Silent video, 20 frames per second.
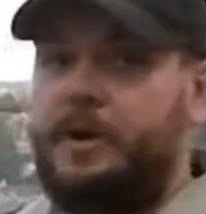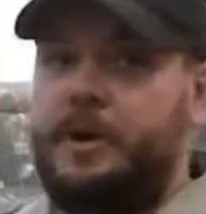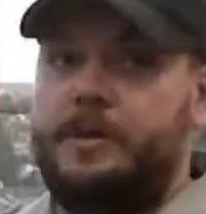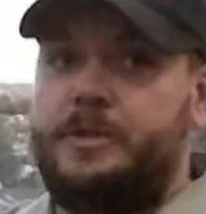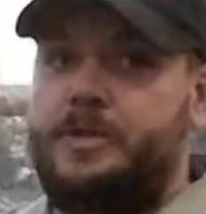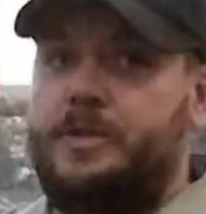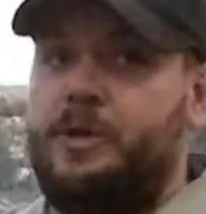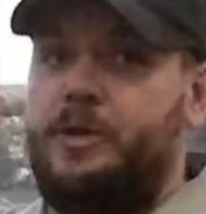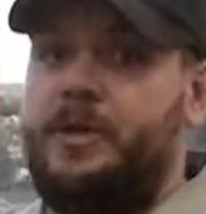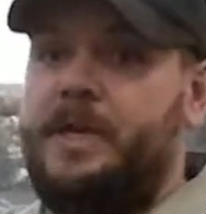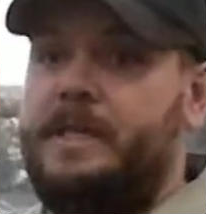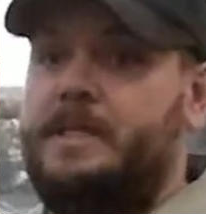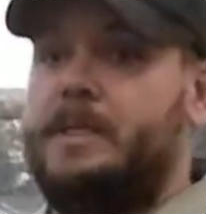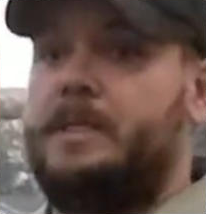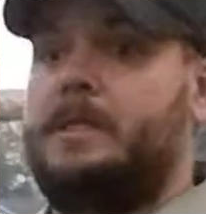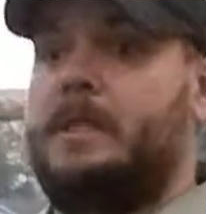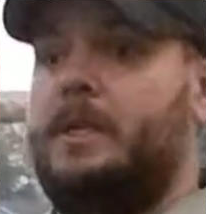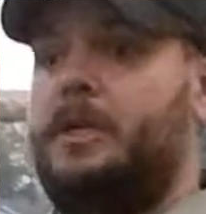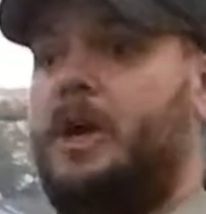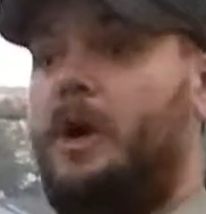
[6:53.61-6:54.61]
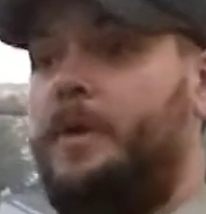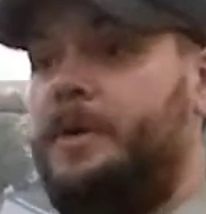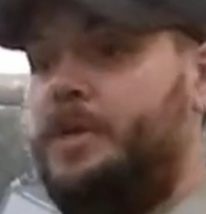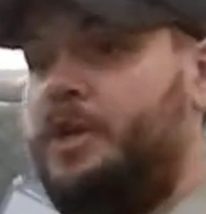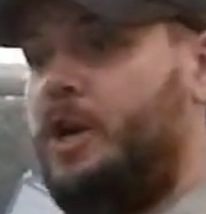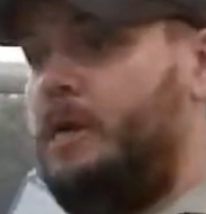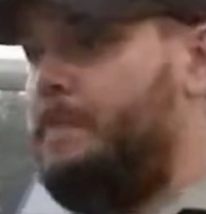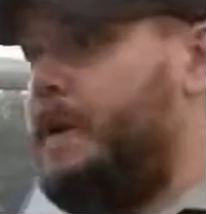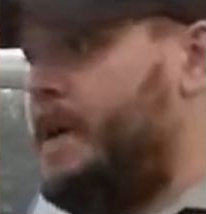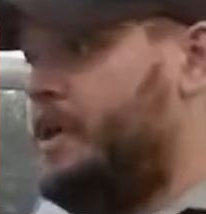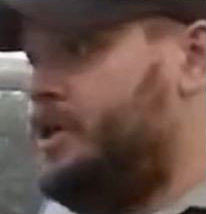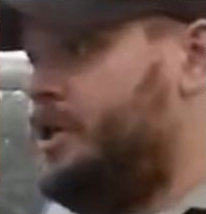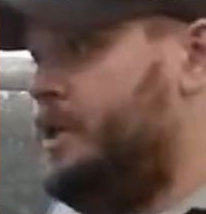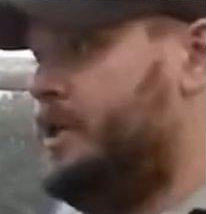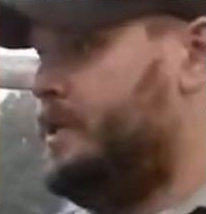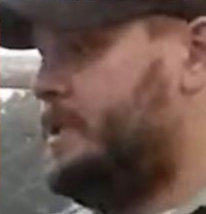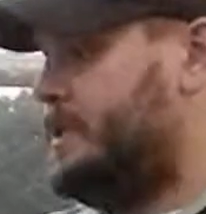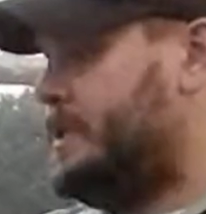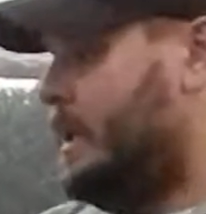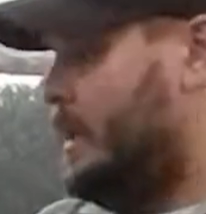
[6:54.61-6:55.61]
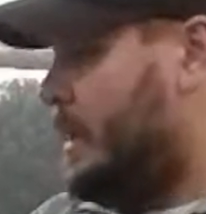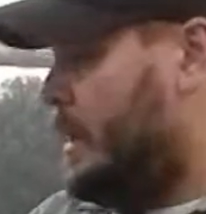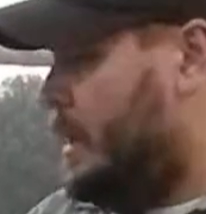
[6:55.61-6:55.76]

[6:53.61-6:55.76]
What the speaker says: goes through this, it's going to go into your benches.